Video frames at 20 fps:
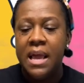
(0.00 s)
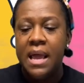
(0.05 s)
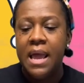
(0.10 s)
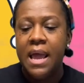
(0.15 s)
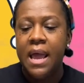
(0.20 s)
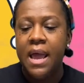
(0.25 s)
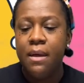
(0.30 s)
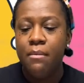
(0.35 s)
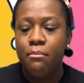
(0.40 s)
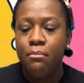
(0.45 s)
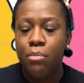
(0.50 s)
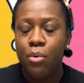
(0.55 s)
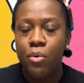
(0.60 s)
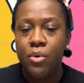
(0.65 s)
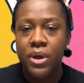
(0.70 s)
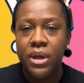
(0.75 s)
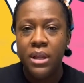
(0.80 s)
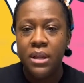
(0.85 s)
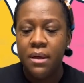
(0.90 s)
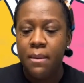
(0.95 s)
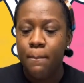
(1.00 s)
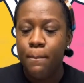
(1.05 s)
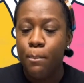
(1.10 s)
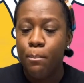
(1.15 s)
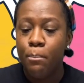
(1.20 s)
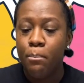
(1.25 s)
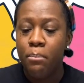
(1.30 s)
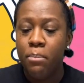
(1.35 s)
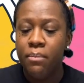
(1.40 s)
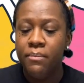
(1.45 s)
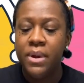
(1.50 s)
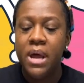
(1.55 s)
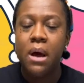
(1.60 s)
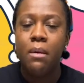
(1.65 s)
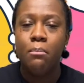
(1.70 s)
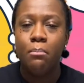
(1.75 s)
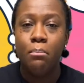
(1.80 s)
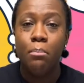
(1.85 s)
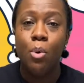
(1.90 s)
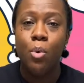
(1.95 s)
And we're
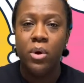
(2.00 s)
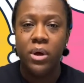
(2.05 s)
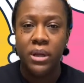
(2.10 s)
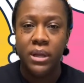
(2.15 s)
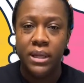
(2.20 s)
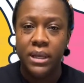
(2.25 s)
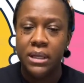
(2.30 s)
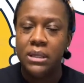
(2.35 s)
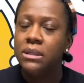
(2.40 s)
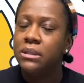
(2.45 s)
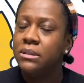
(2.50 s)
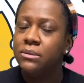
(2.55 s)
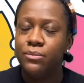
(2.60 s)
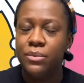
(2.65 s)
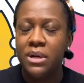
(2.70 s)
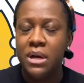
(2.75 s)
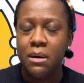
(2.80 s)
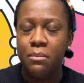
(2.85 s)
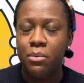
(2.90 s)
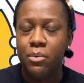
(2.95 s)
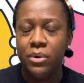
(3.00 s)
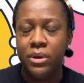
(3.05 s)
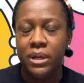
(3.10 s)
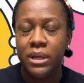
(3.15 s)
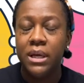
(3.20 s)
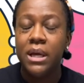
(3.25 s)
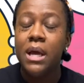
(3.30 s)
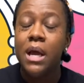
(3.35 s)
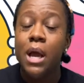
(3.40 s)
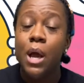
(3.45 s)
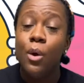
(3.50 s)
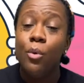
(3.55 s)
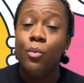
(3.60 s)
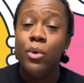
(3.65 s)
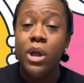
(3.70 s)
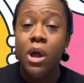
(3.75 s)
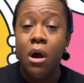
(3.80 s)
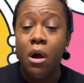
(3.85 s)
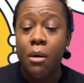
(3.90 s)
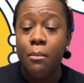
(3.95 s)
not boiling. We
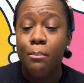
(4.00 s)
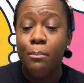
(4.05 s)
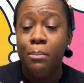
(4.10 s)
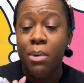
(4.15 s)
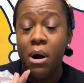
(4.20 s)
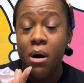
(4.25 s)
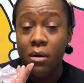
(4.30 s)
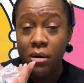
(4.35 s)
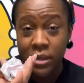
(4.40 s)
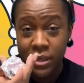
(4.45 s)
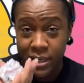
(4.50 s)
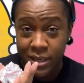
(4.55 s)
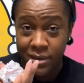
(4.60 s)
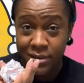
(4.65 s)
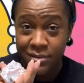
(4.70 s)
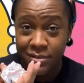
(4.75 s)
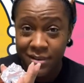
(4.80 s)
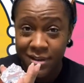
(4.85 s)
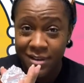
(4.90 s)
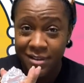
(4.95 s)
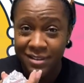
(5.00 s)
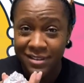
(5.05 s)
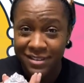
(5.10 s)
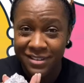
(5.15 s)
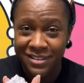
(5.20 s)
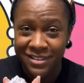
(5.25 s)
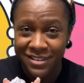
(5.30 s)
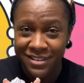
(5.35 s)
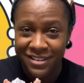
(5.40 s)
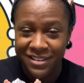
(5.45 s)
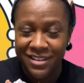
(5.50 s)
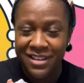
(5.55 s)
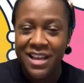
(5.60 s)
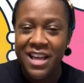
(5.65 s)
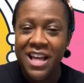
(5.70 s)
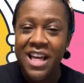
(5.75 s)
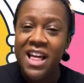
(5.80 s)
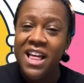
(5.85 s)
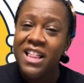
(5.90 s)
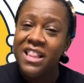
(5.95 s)
are balling
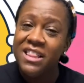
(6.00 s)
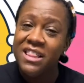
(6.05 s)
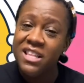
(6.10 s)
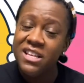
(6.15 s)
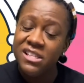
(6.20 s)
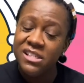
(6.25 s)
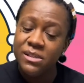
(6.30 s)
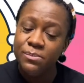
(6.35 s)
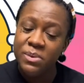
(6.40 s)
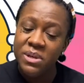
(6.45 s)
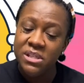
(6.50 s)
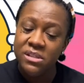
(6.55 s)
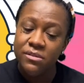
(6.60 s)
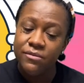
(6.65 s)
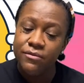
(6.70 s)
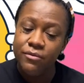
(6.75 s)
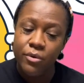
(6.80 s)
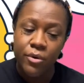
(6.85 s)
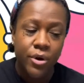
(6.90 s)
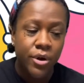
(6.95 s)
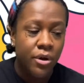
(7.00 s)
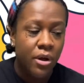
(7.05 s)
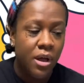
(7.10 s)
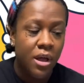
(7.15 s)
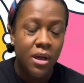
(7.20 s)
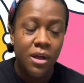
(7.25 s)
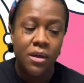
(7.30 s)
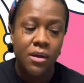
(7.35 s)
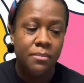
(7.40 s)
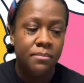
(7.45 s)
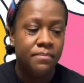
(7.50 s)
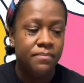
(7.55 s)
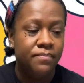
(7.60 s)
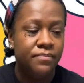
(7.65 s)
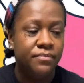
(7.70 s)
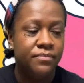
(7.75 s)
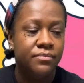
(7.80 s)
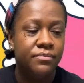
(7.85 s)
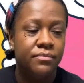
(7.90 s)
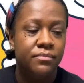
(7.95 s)
this piece of foil up
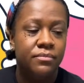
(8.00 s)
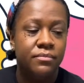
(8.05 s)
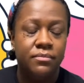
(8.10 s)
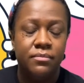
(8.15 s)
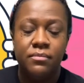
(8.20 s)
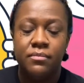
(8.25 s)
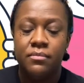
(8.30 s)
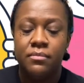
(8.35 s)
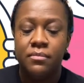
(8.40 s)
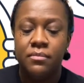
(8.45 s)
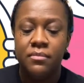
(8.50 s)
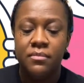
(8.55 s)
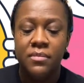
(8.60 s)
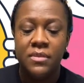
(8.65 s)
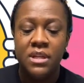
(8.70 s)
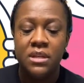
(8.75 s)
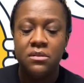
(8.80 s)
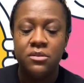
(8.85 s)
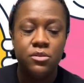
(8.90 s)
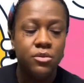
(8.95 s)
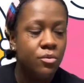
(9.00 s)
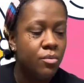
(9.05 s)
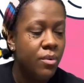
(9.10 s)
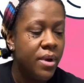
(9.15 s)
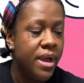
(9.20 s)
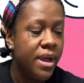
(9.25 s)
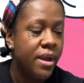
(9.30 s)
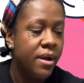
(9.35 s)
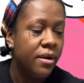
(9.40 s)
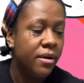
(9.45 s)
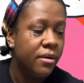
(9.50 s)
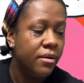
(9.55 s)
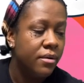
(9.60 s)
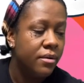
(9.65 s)
to where